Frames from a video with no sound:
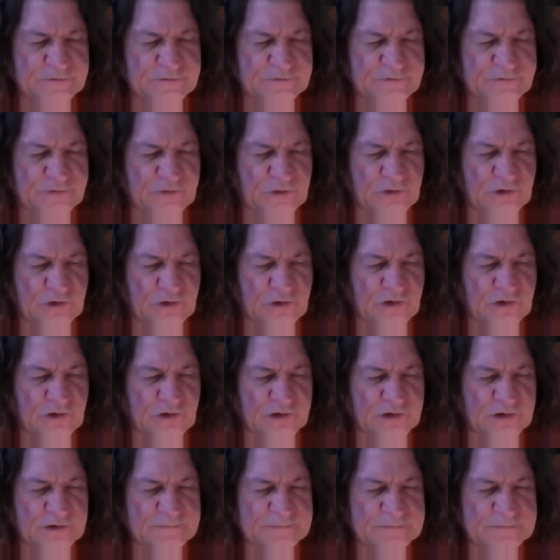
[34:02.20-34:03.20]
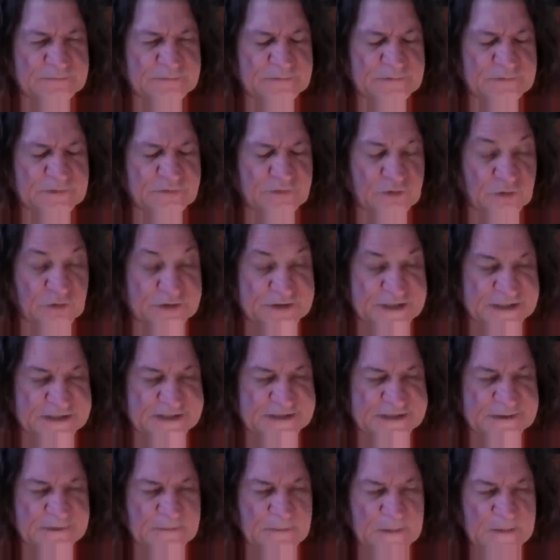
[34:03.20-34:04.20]
for
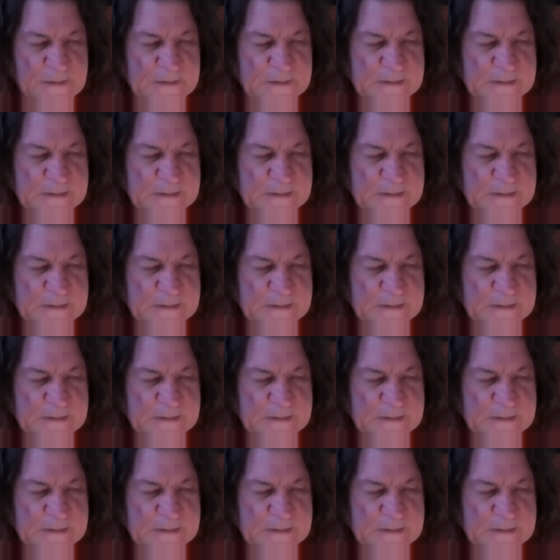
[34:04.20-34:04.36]
this,